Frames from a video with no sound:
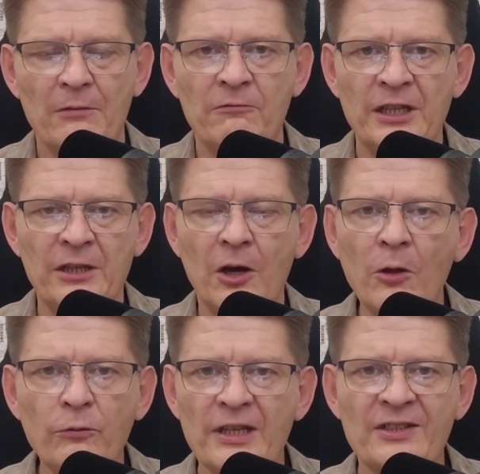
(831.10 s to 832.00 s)
we
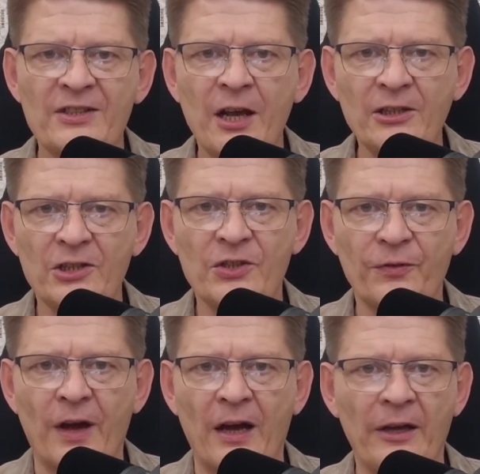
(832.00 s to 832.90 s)
always
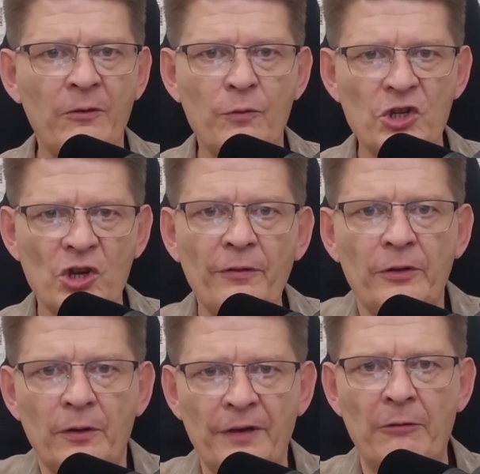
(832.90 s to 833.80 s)
satisfy whichever
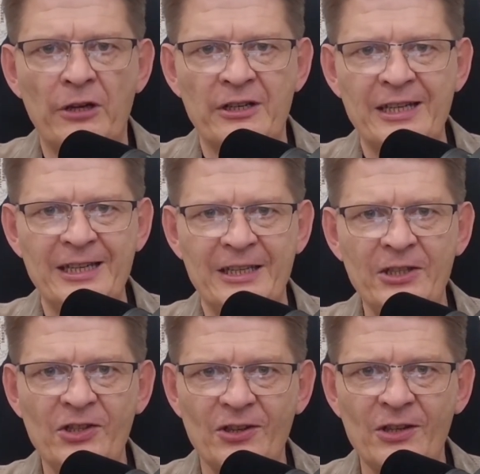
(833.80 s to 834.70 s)
of our
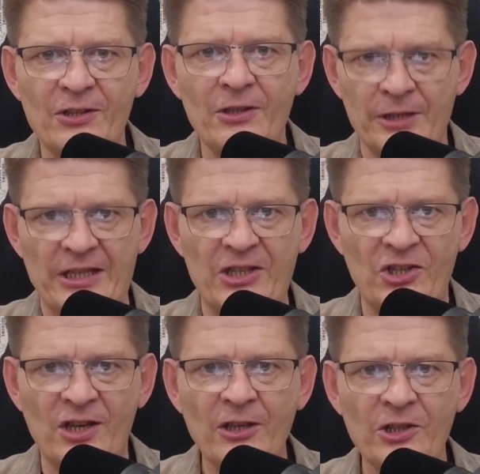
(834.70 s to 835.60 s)
needs is the
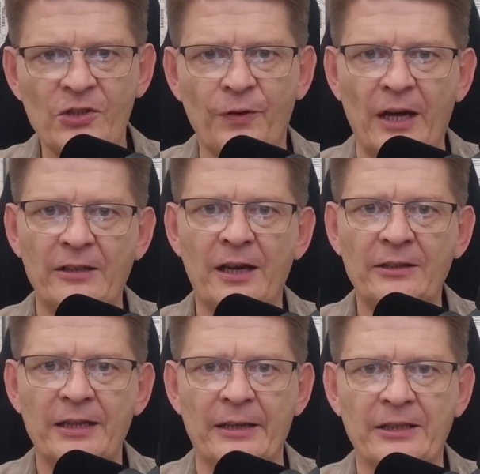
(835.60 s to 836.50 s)
least satisfied
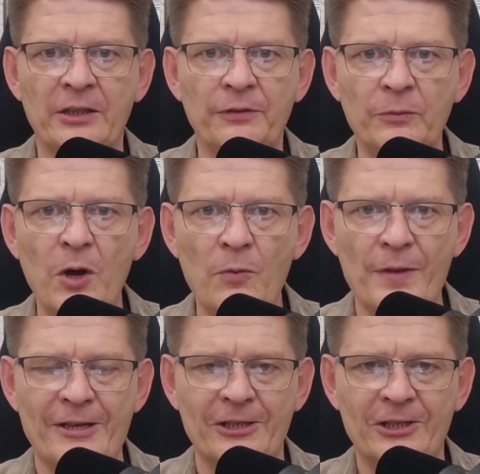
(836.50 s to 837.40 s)
at any given
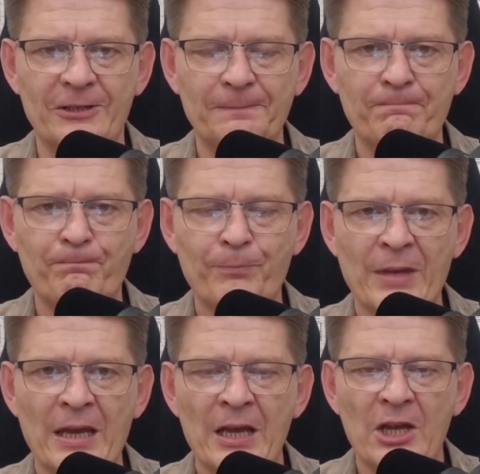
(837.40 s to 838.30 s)
moment.
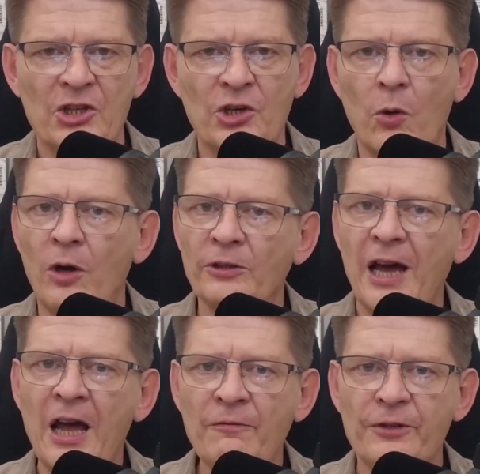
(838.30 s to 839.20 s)
So, on
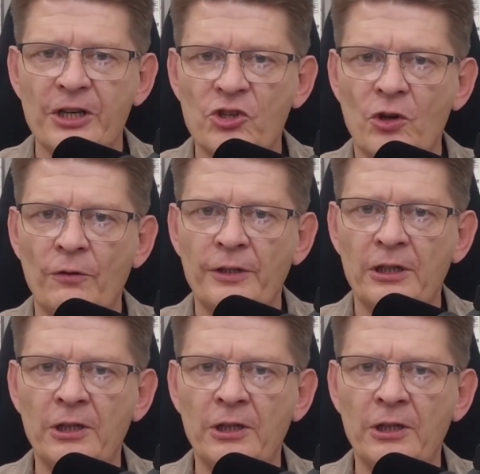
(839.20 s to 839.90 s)
average, over